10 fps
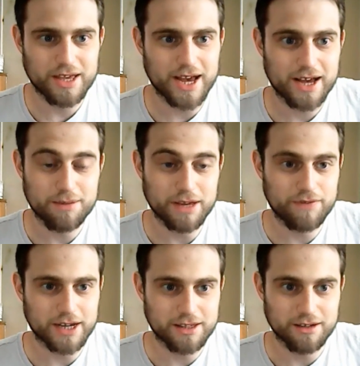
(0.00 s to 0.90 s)
yeah, and a big
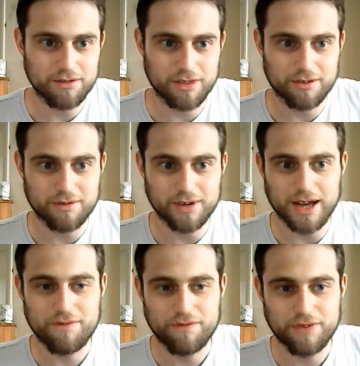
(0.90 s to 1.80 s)
thank you to uh,
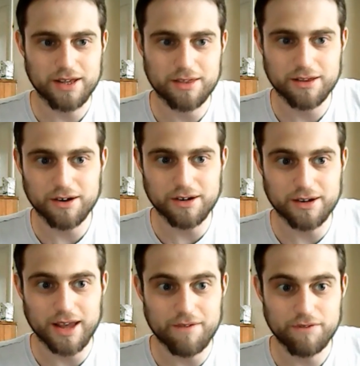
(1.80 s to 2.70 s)
everything he's done
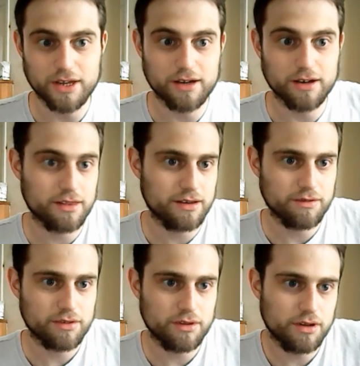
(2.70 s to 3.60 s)
and everything he
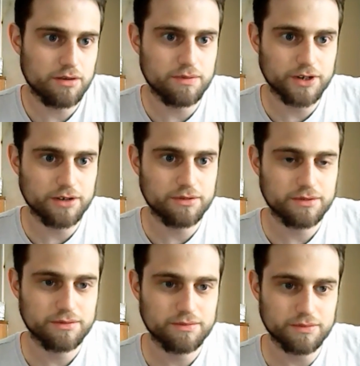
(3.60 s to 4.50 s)
continues to do and will
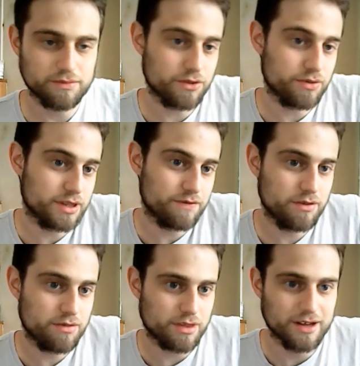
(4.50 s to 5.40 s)
do in the
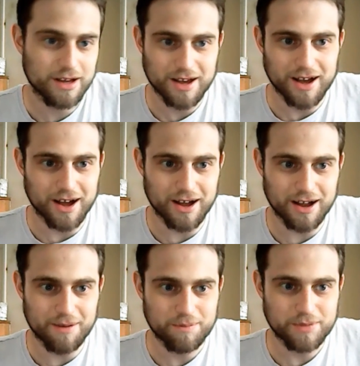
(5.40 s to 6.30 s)
future.
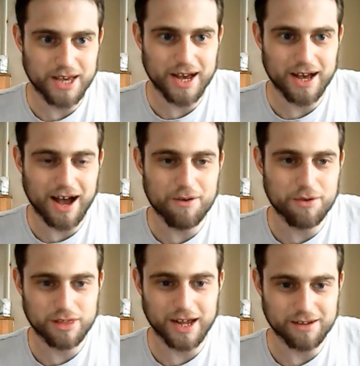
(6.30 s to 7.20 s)
Um, yeah, I
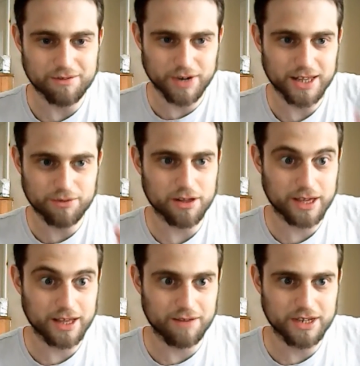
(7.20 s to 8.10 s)
was like really wanting
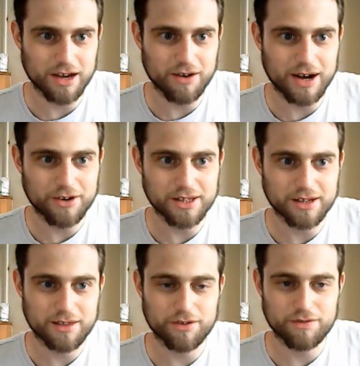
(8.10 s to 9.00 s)
to get that video out
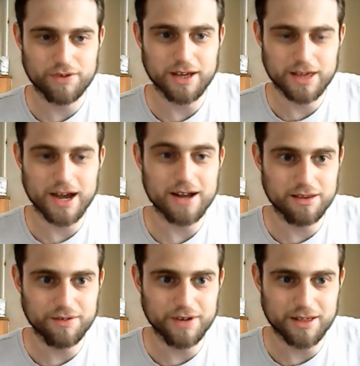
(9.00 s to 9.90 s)
early because I was really excited
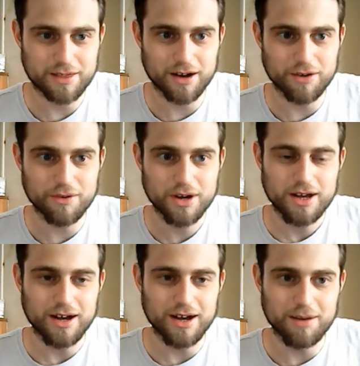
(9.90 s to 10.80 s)
to do it. So
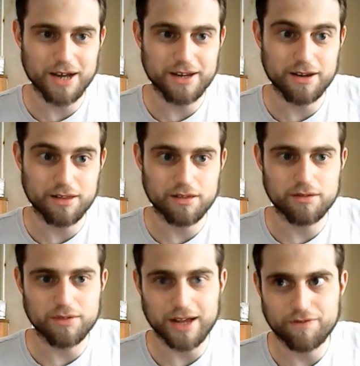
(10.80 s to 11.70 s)
um, I didn't
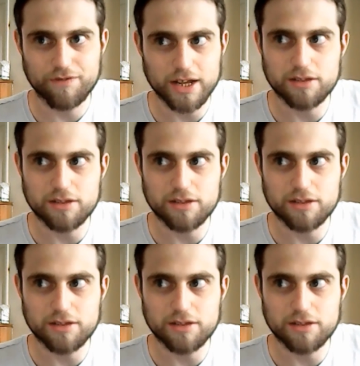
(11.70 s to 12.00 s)
like